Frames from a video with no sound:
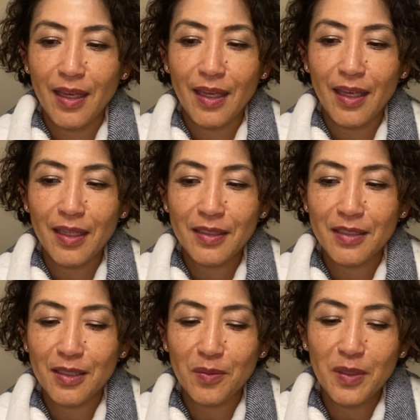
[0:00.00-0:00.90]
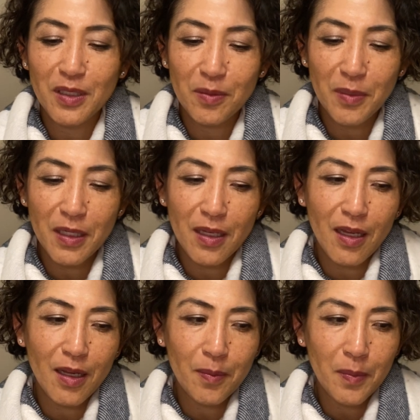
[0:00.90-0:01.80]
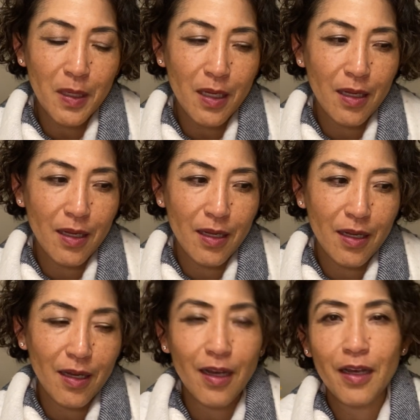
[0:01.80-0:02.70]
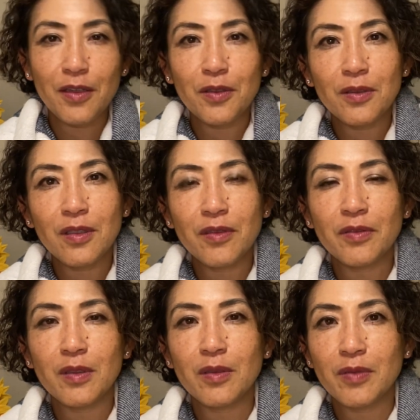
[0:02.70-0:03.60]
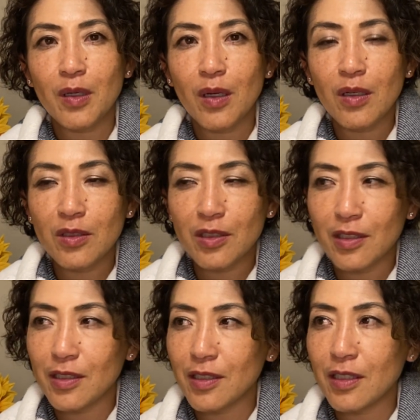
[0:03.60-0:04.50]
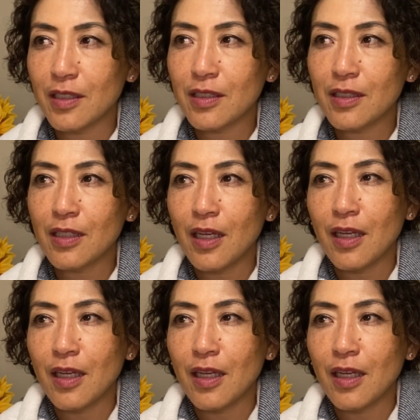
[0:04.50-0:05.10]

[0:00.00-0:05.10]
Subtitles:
And when you become a higher level of consciousness,